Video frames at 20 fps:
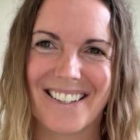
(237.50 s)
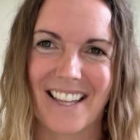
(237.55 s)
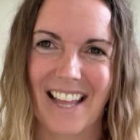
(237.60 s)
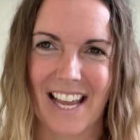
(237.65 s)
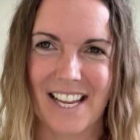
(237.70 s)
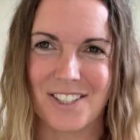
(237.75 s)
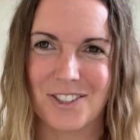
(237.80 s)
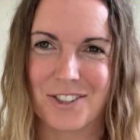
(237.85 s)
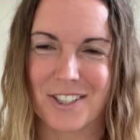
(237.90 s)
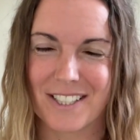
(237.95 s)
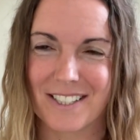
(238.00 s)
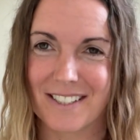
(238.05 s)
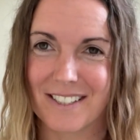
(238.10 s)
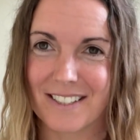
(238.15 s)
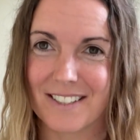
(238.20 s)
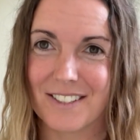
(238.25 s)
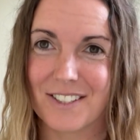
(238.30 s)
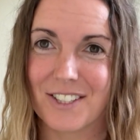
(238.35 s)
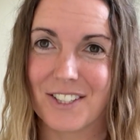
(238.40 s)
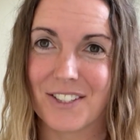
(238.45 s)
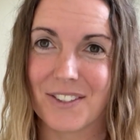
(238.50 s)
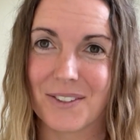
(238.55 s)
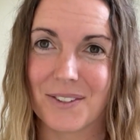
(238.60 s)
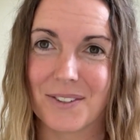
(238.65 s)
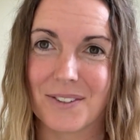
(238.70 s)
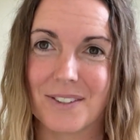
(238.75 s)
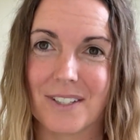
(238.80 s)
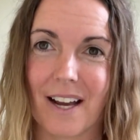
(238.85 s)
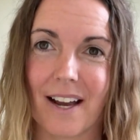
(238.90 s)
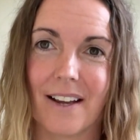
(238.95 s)
interested to
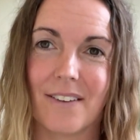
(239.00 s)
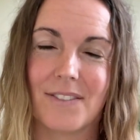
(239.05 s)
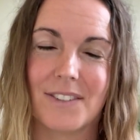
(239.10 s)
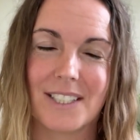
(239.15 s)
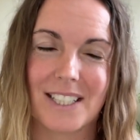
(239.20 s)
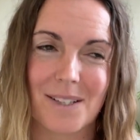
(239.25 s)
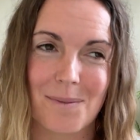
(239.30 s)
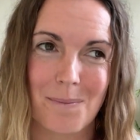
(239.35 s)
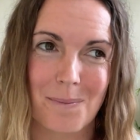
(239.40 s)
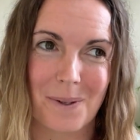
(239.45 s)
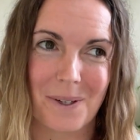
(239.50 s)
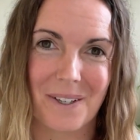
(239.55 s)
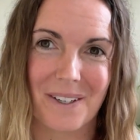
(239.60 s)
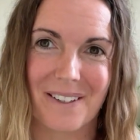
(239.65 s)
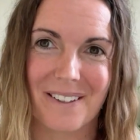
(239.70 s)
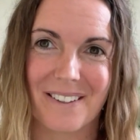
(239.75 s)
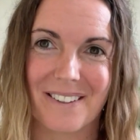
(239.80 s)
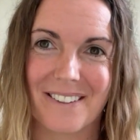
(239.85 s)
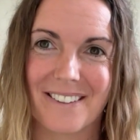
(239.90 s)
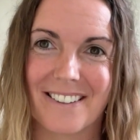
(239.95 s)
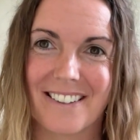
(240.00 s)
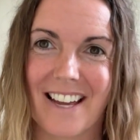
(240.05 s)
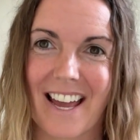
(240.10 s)
dive deeper.